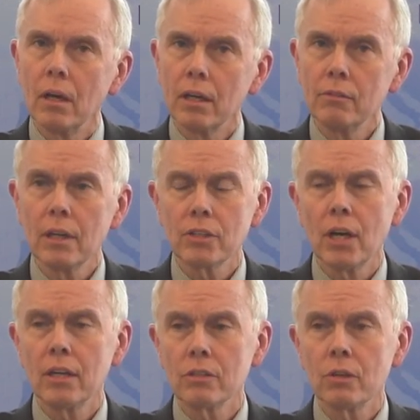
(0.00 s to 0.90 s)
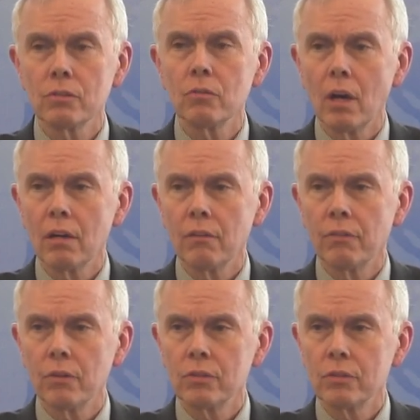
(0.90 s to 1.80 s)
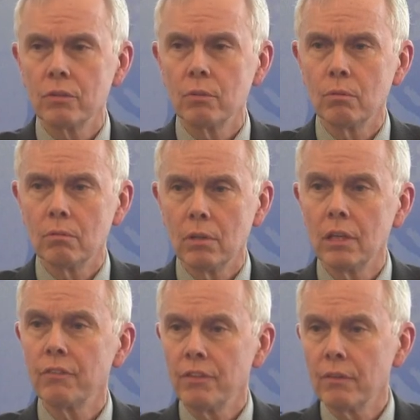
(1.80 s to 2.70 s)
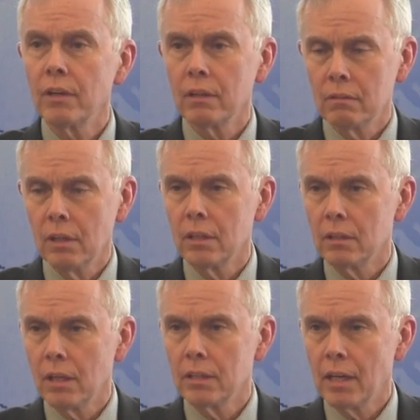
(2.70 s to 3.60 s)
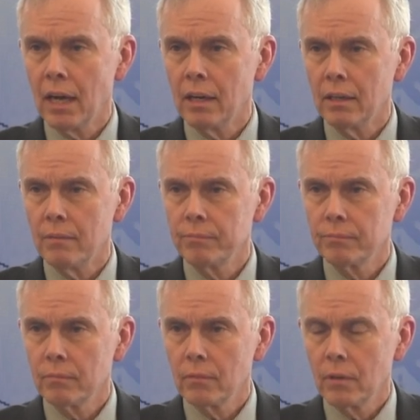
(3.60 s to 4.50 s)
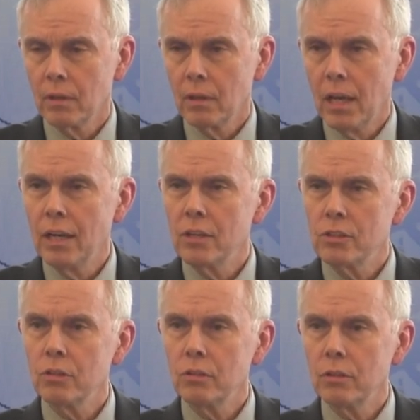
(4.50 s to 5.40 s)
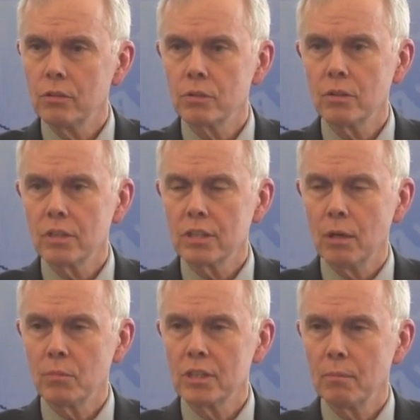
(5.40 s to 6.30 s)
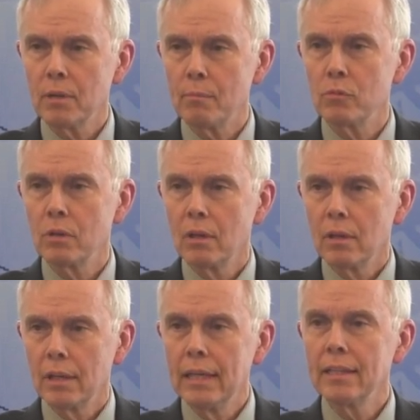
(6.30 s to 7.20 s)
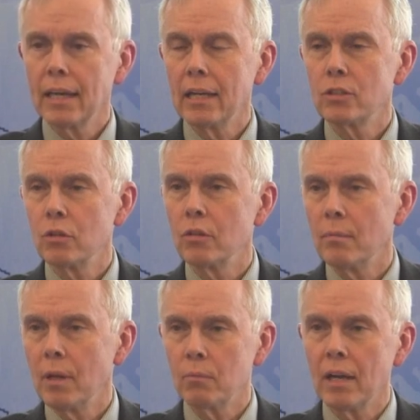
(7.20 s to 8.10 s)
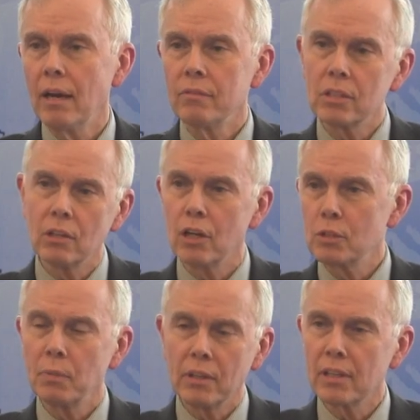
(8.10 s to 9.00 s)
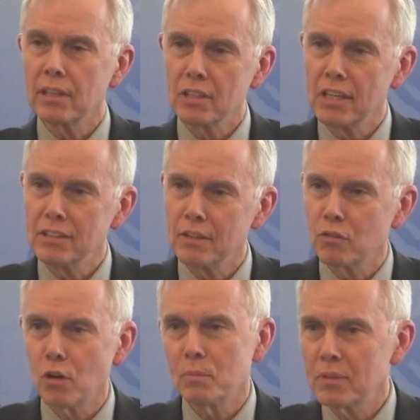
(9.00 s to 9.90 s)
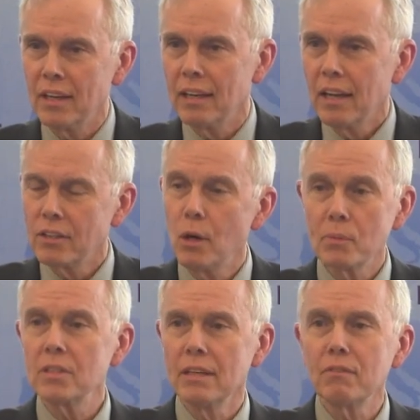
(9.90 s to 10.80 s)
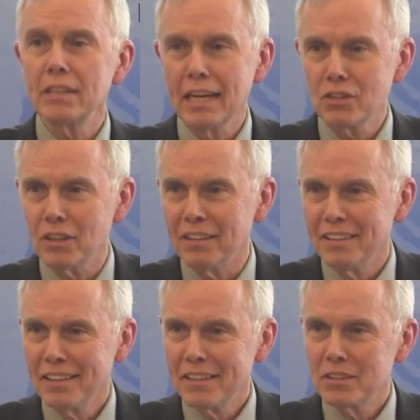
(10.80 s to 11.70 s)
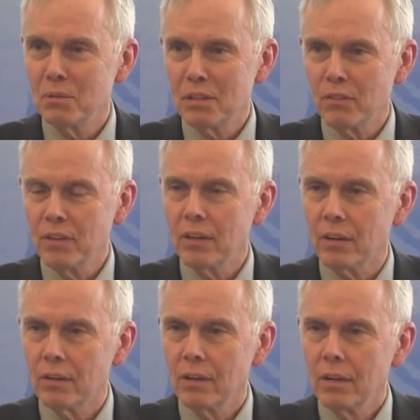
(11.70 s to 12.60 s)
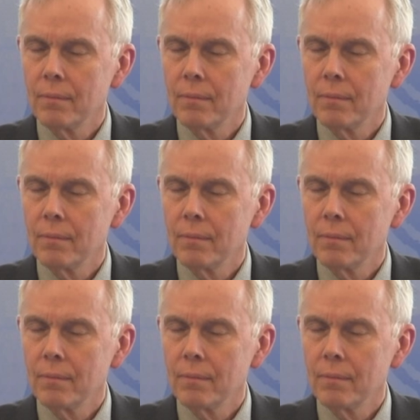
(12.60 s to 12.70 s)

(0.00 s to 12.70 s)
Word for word: a country like China is also not averse to interfering in, in Canada. And in a certain, to a certain extent, we sometimes indicate to them that we have these large politically sensitive groups, and it's almost an invitation to interfere.